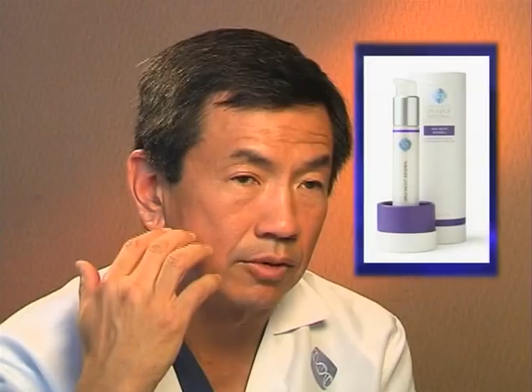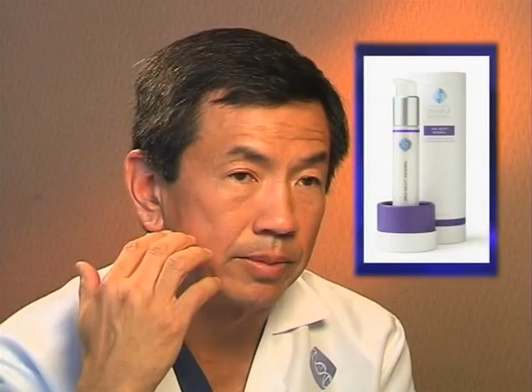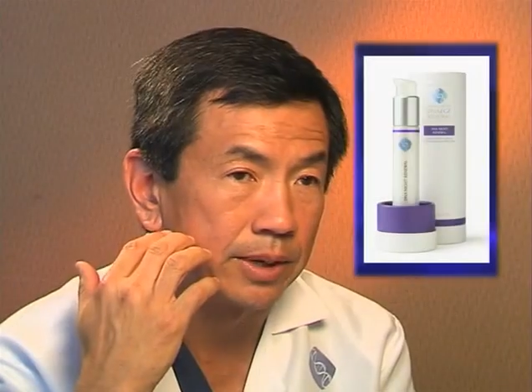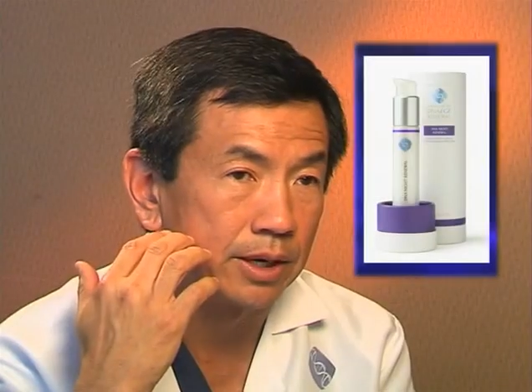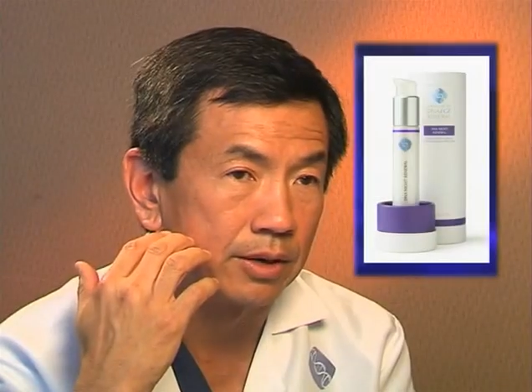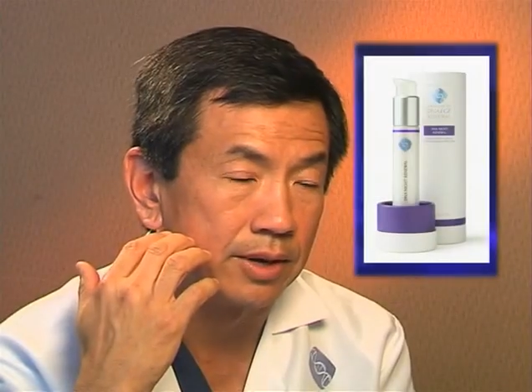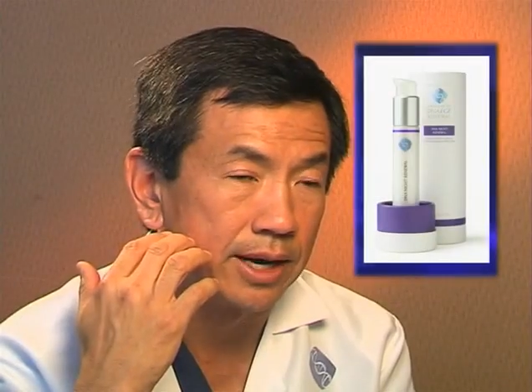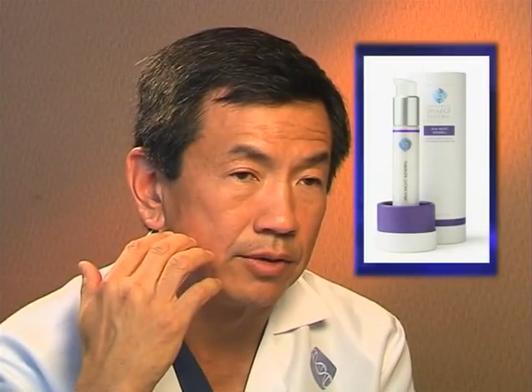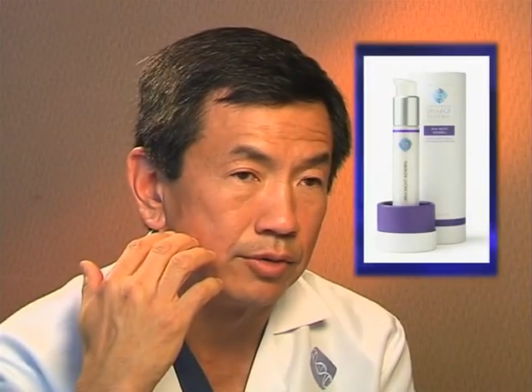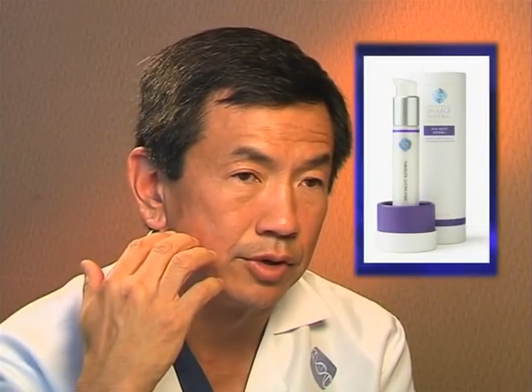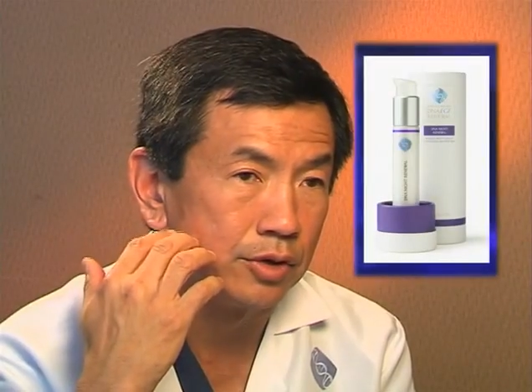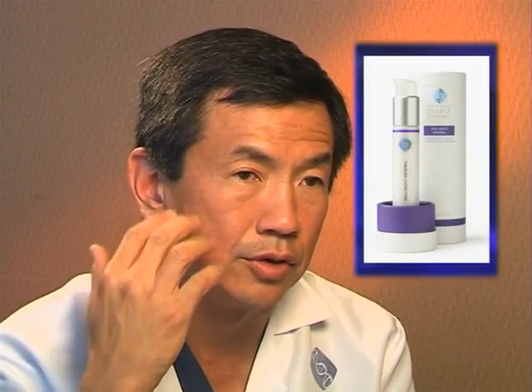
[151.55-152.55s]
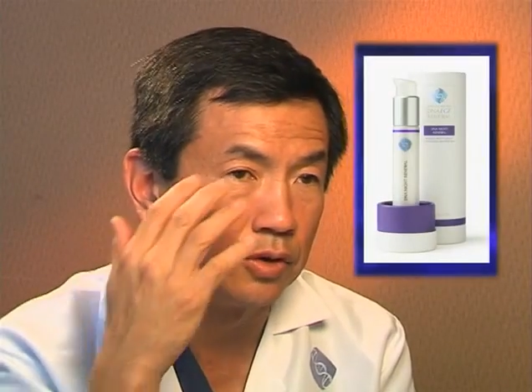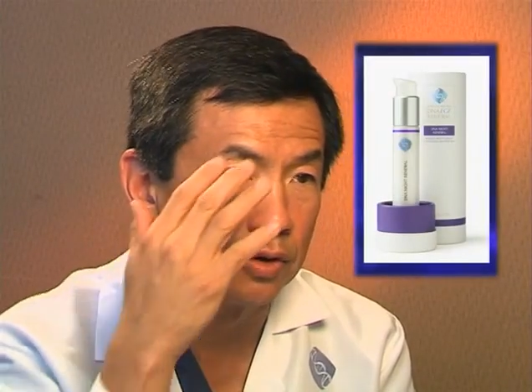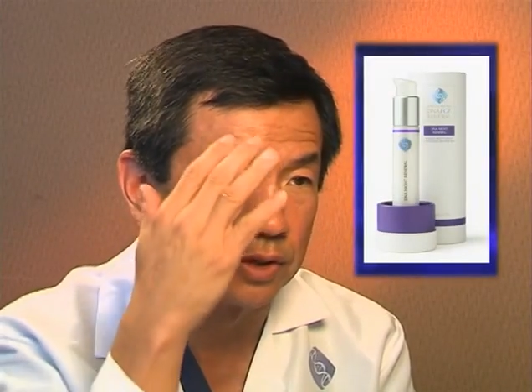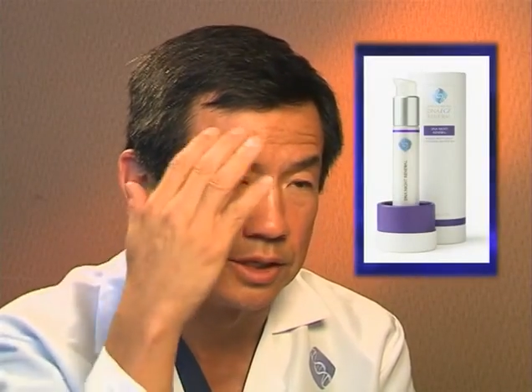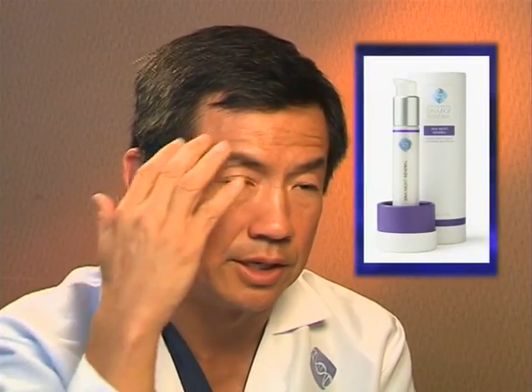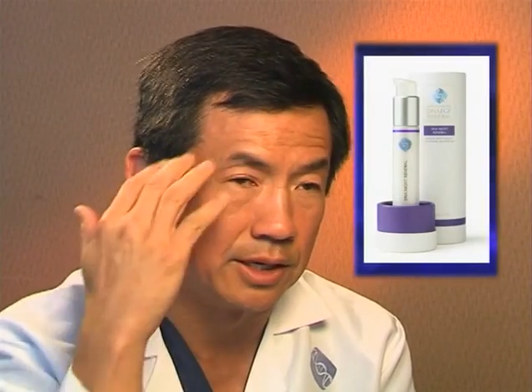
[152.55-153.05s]
repair night renewal
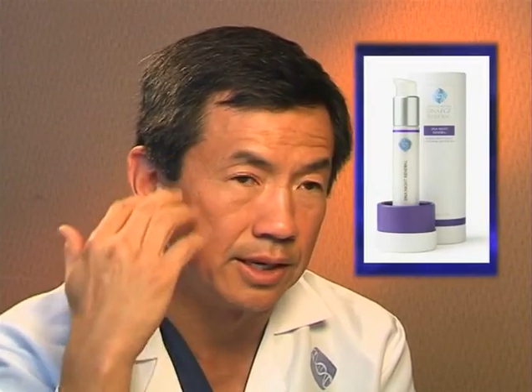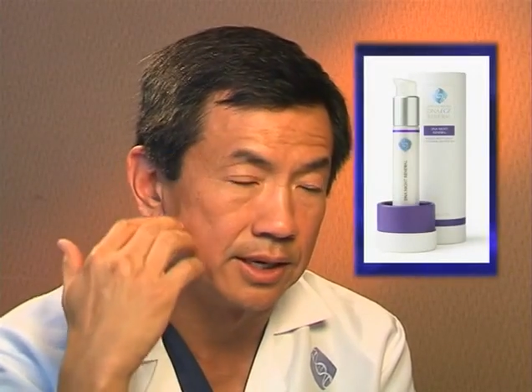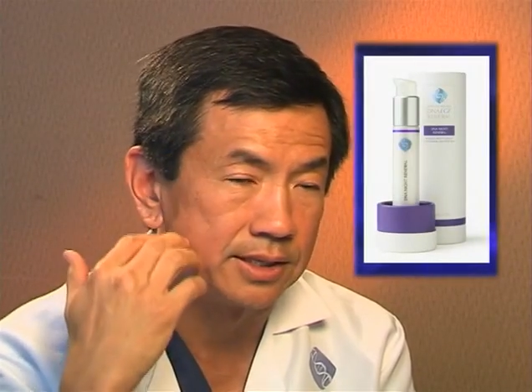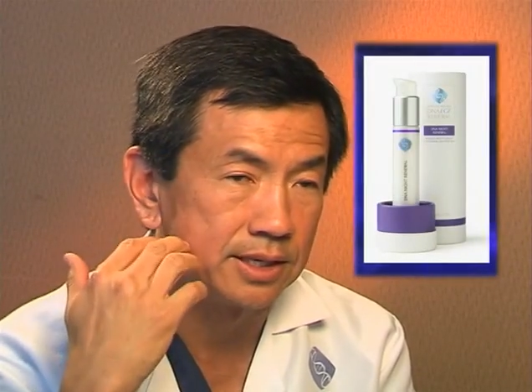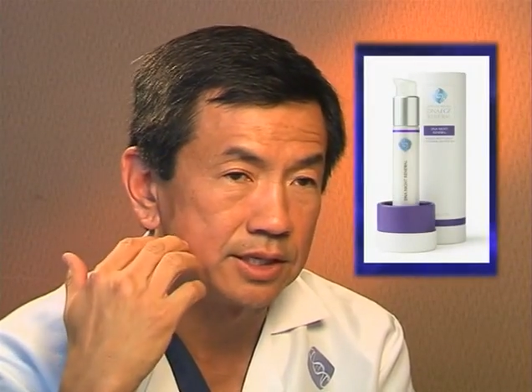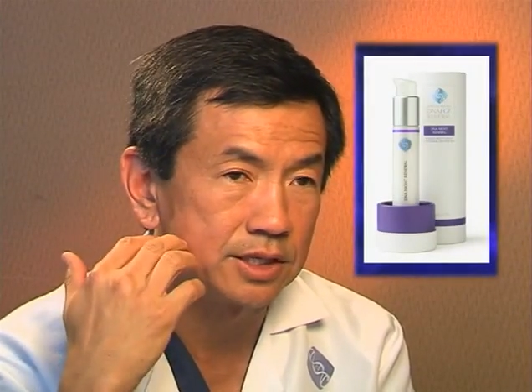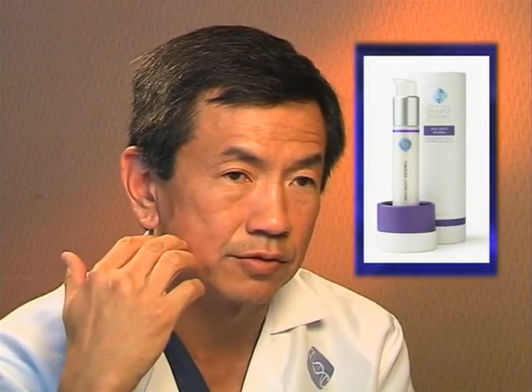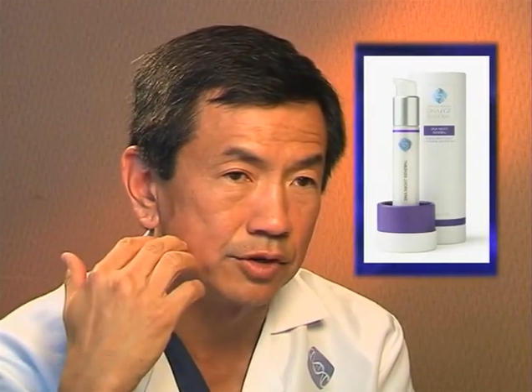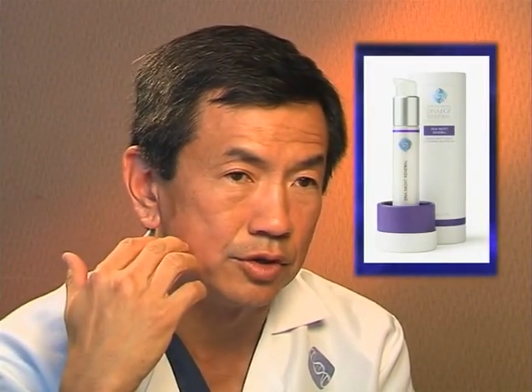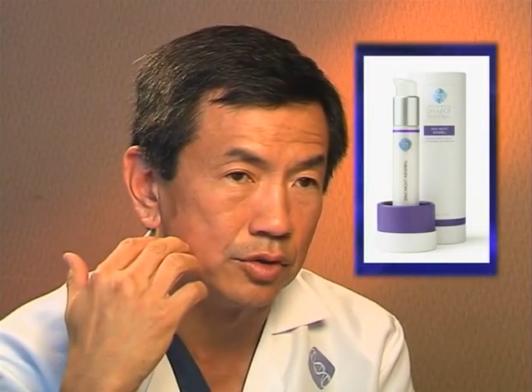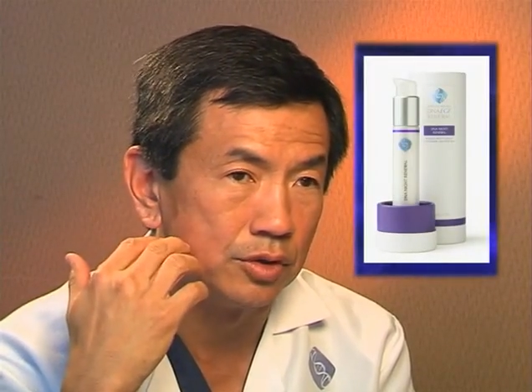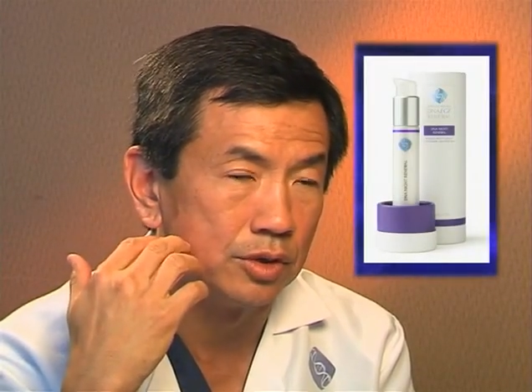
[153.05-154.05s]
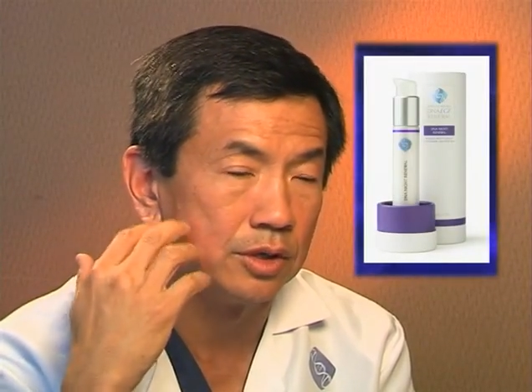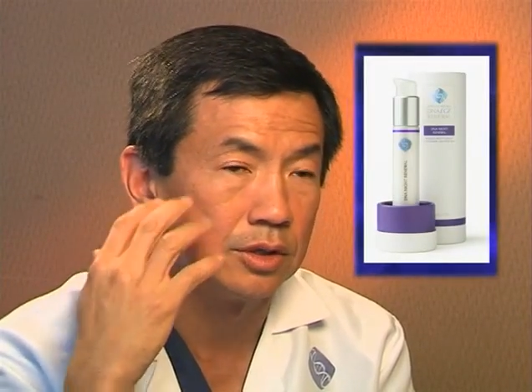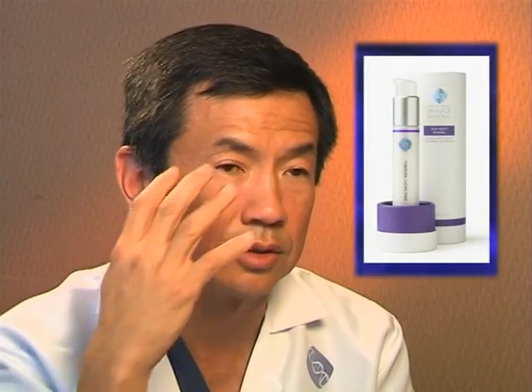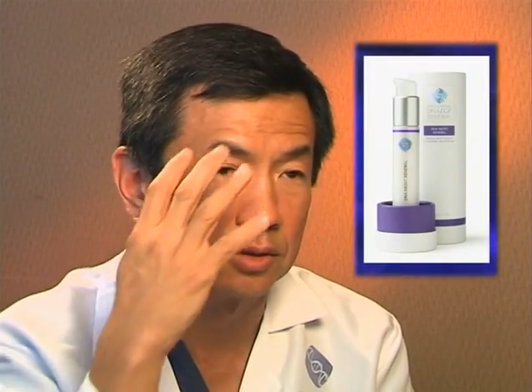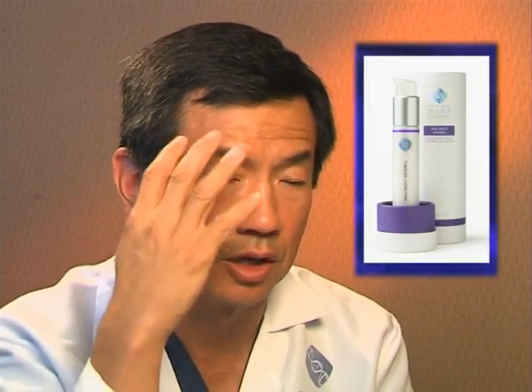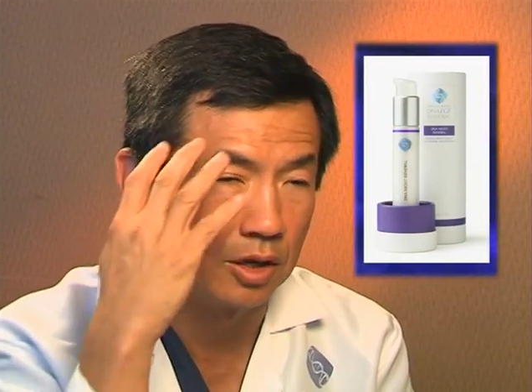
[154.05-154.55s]
or DNA intensive renewal
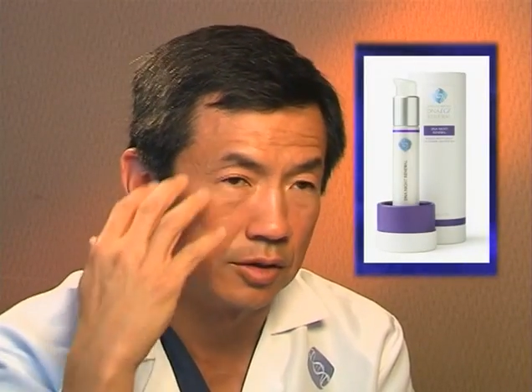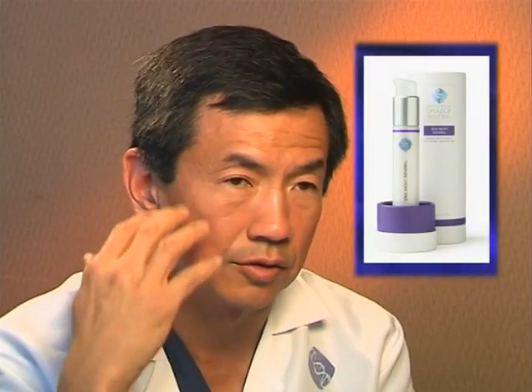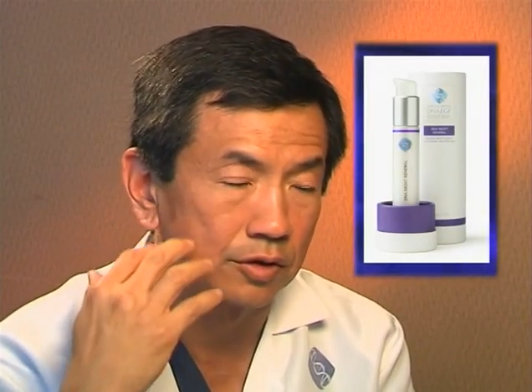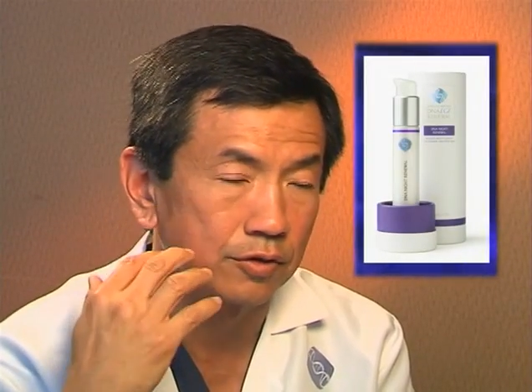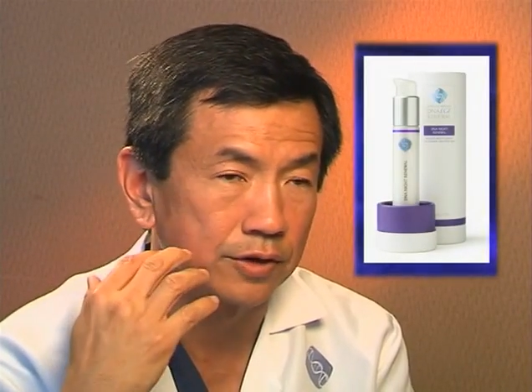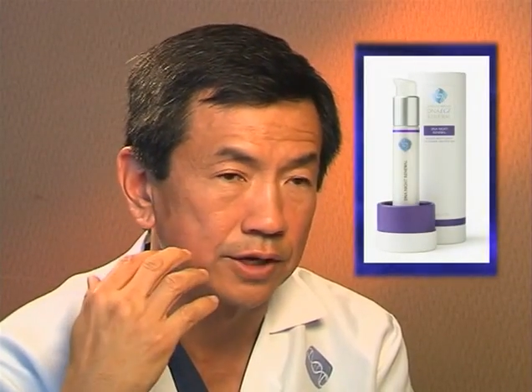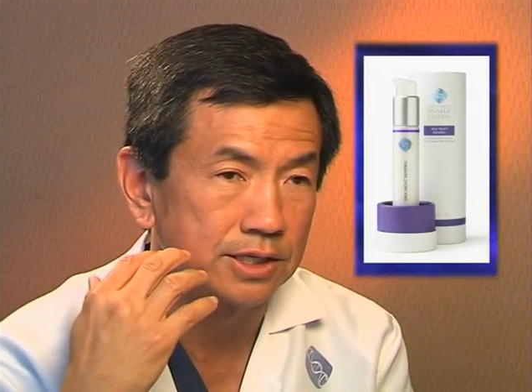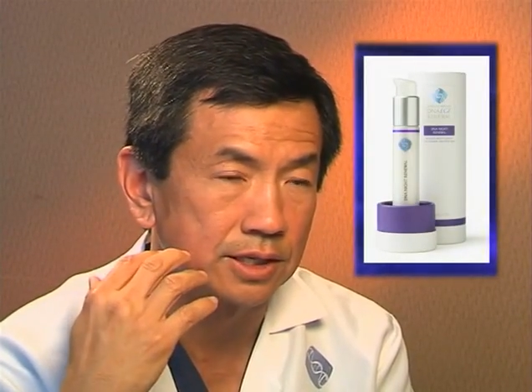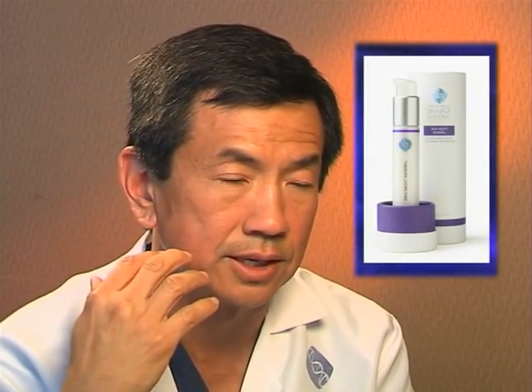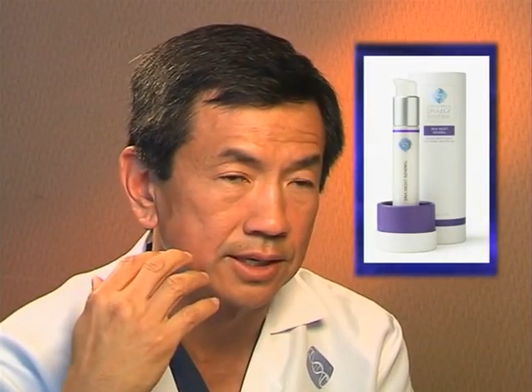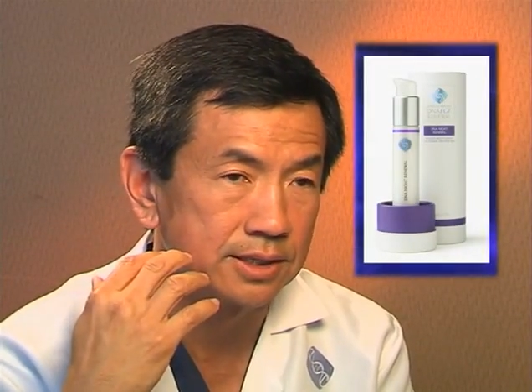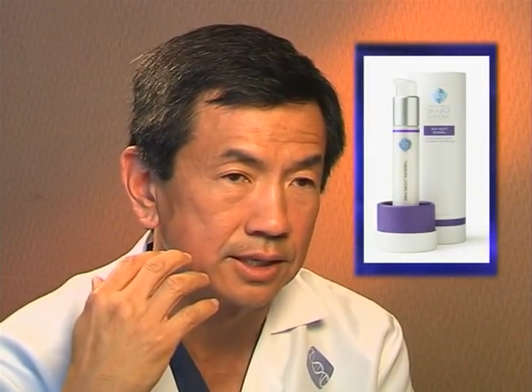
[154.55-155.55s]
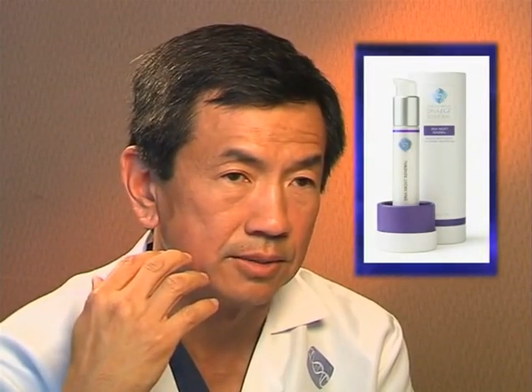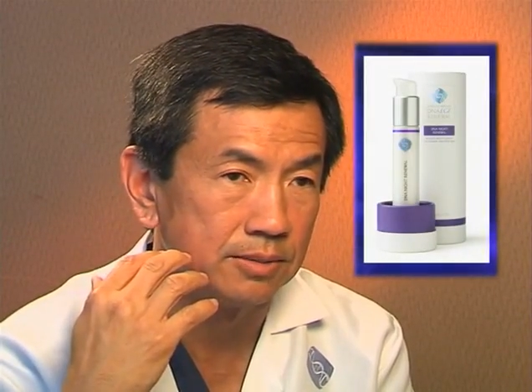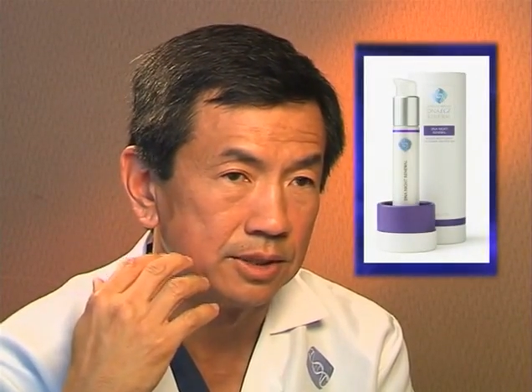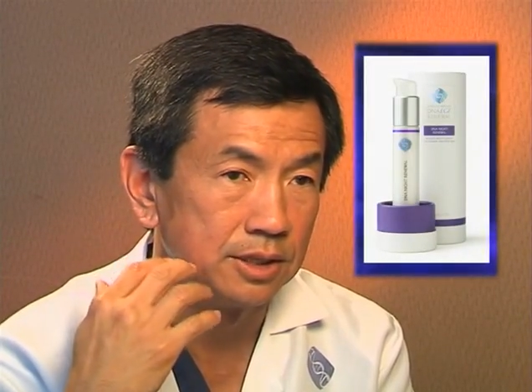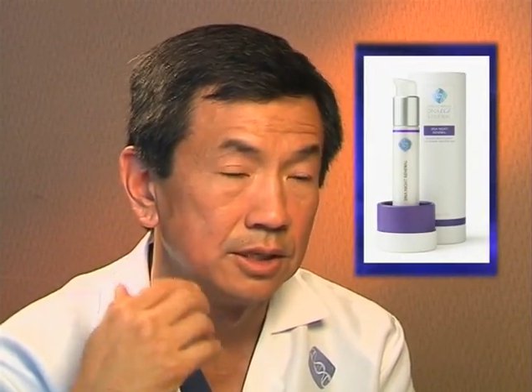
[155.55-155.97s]
all over their face at nighttime.